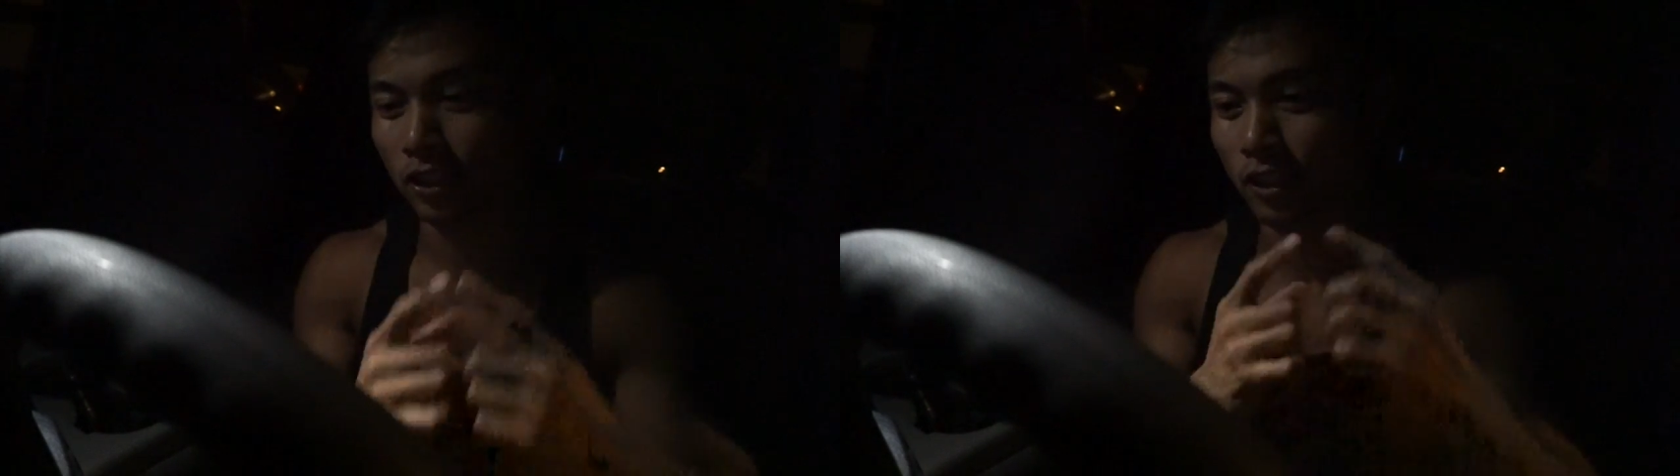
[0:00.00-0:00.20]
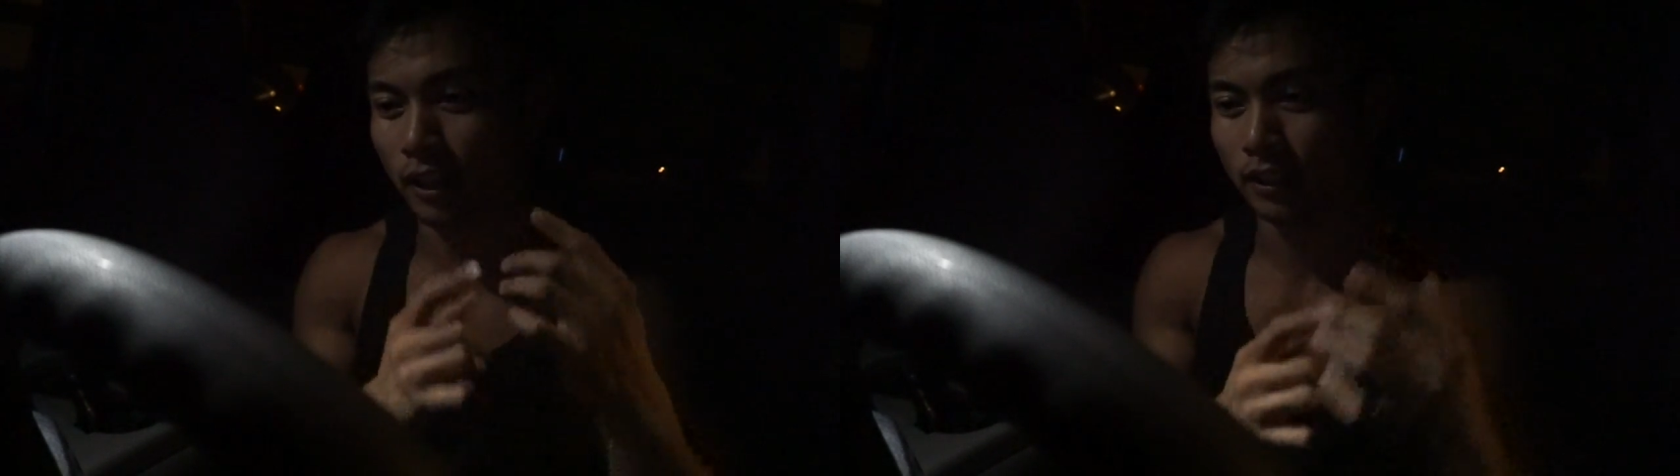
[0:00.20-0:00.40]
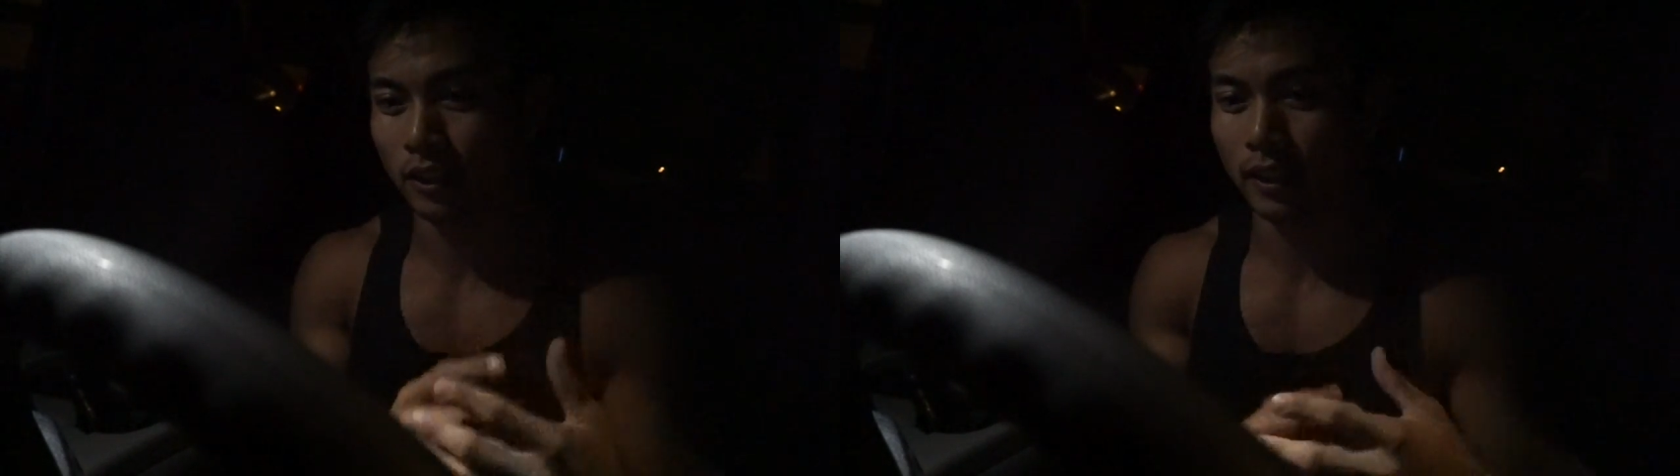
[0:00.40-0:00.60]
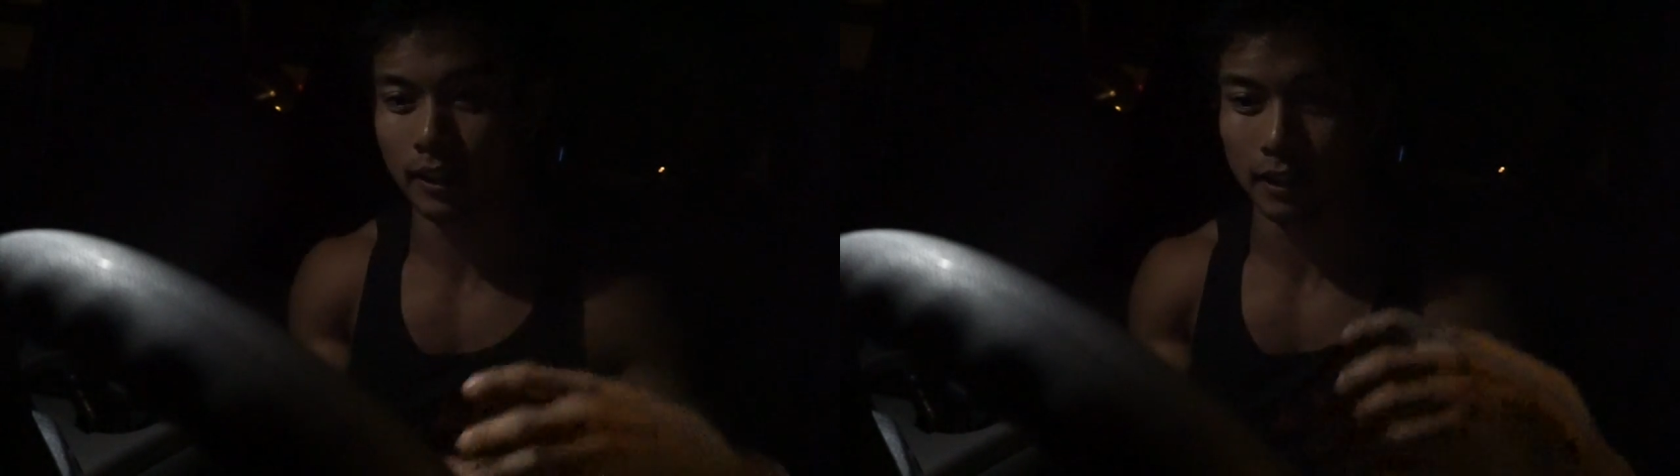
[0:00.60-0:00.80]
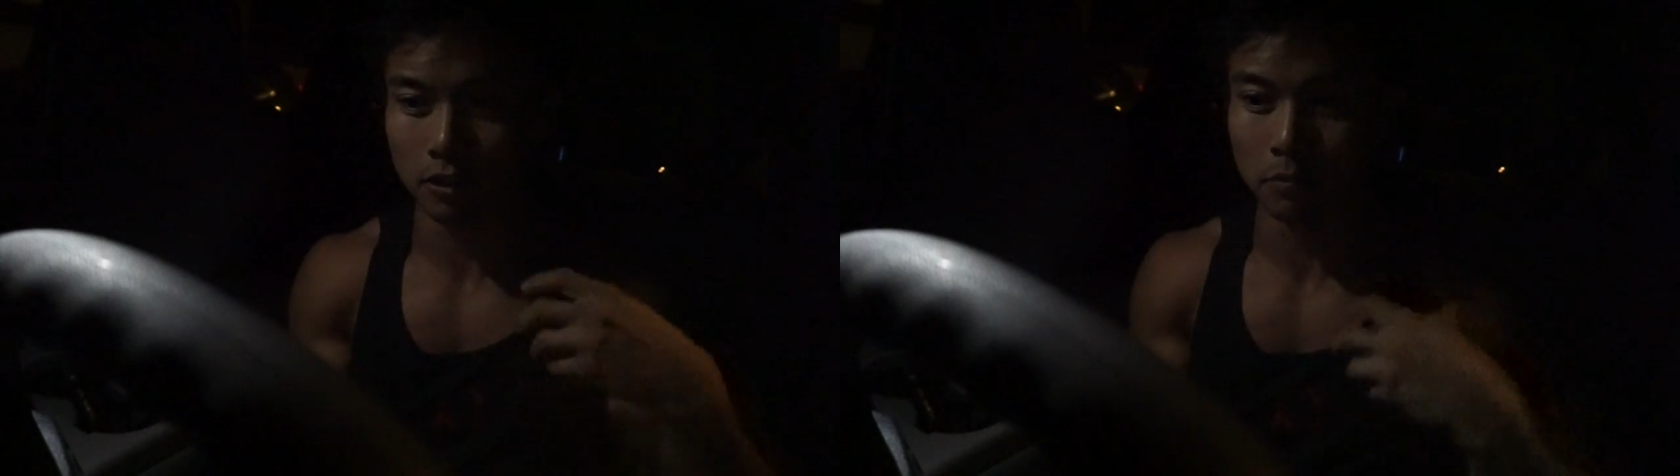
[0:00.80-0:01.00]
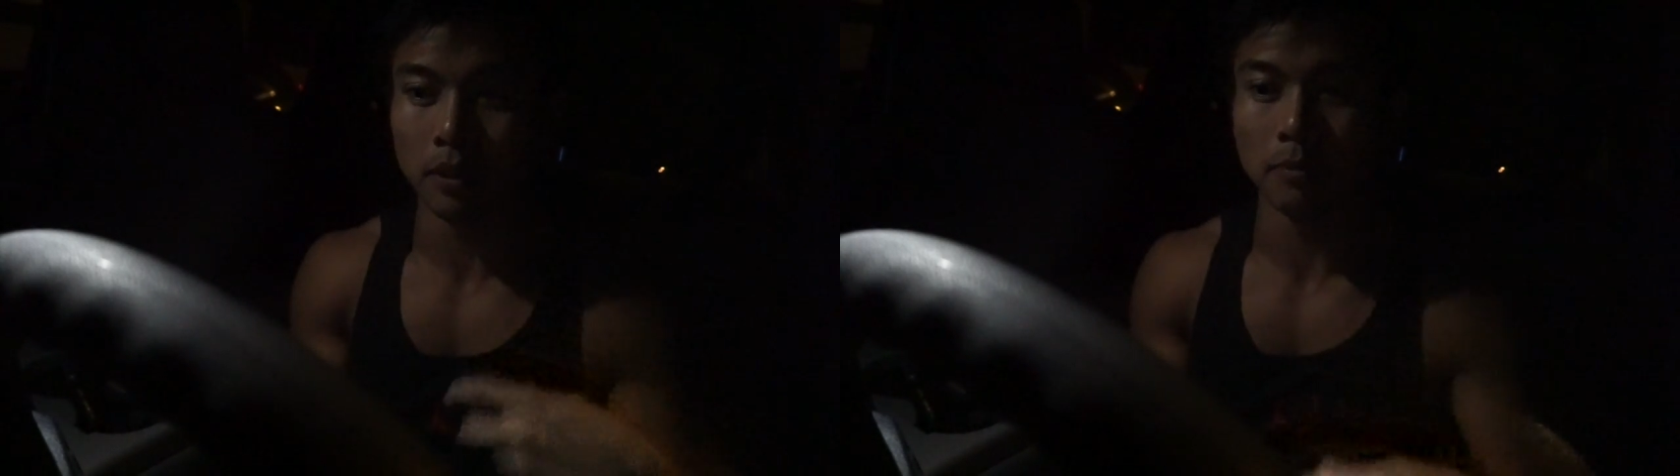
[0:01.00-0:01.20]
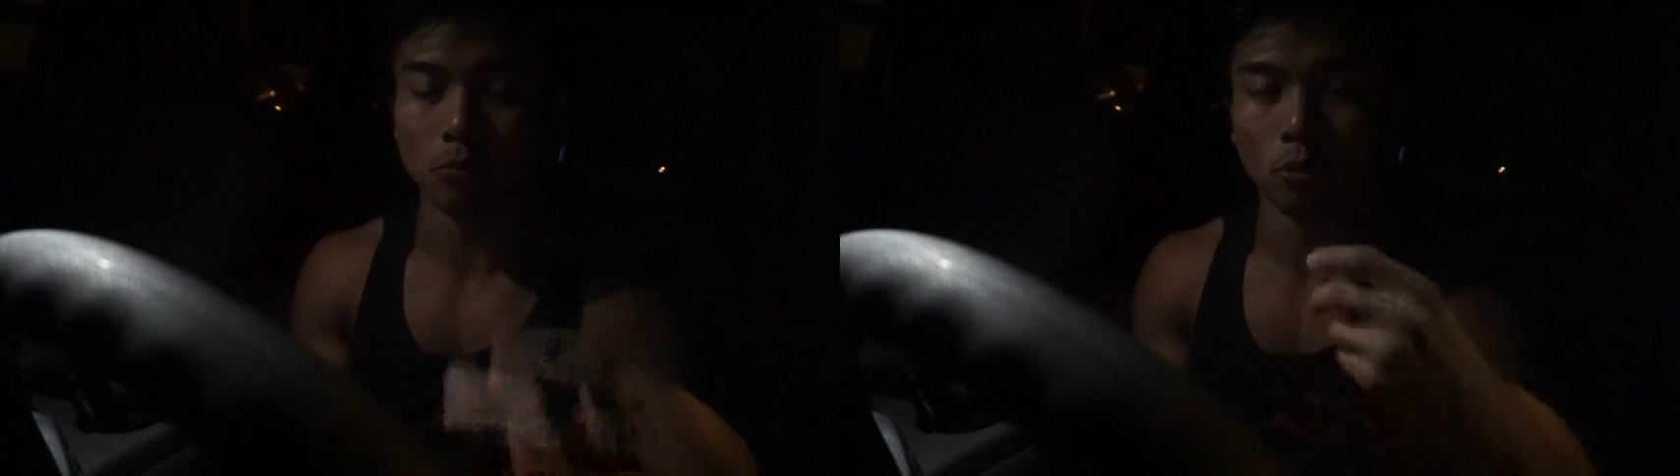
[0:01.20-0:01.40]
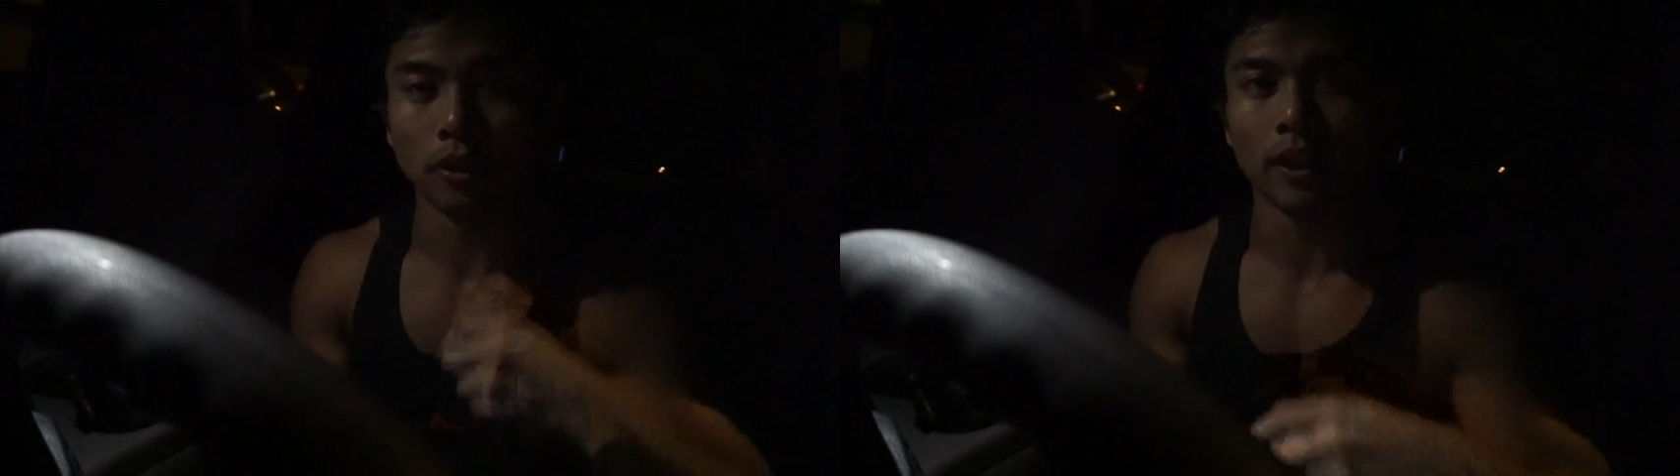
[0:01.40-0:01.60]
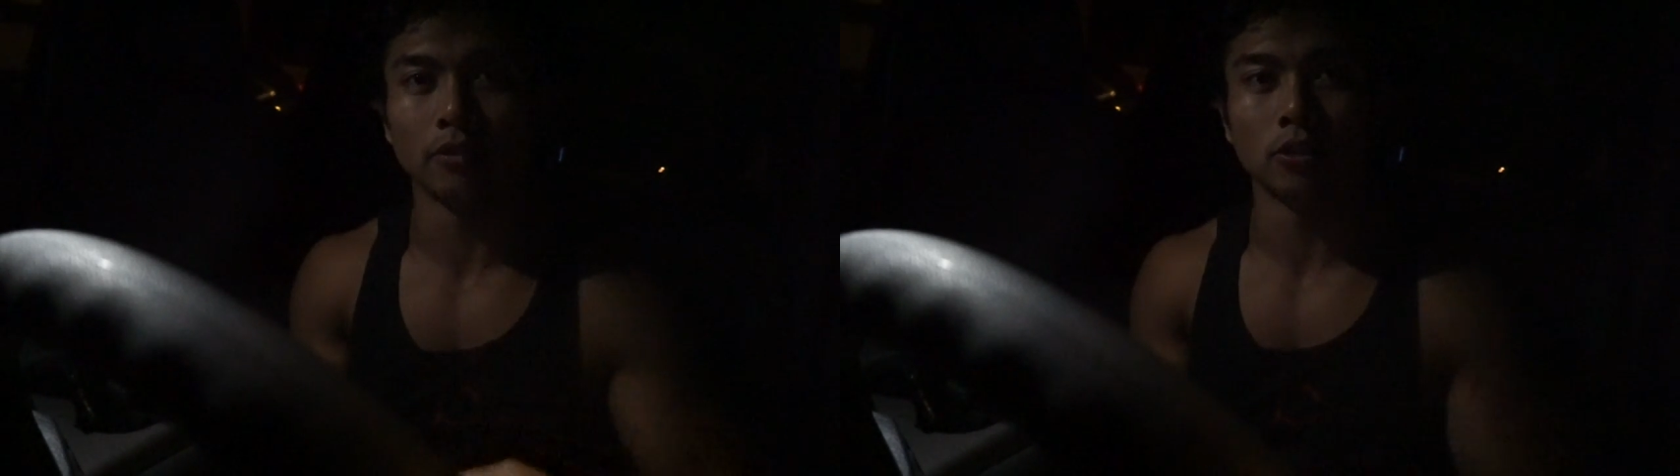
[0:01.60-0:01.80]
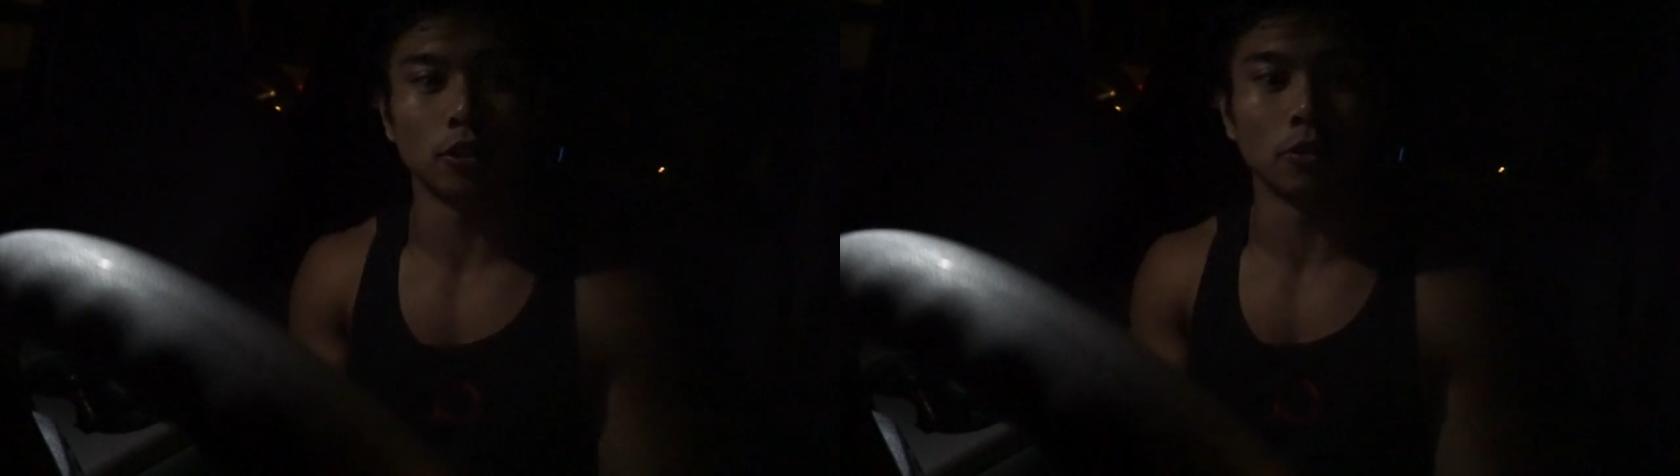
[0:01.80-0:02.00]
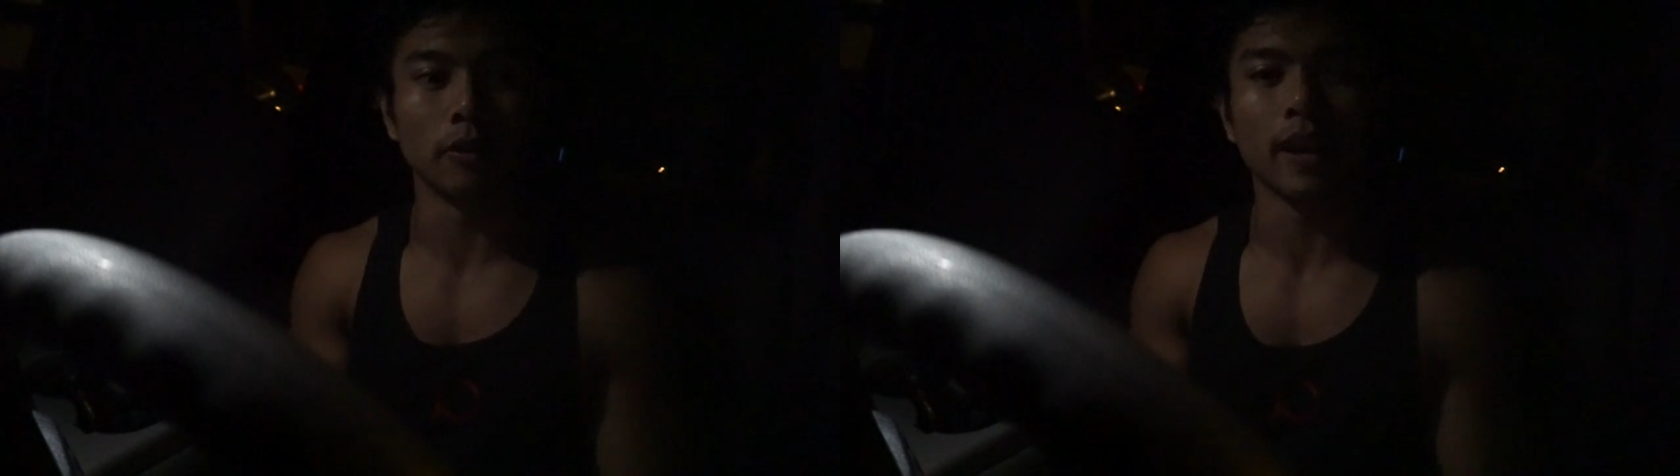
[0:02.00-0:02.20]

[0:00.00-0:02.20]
content that I'm gonna bring more out to you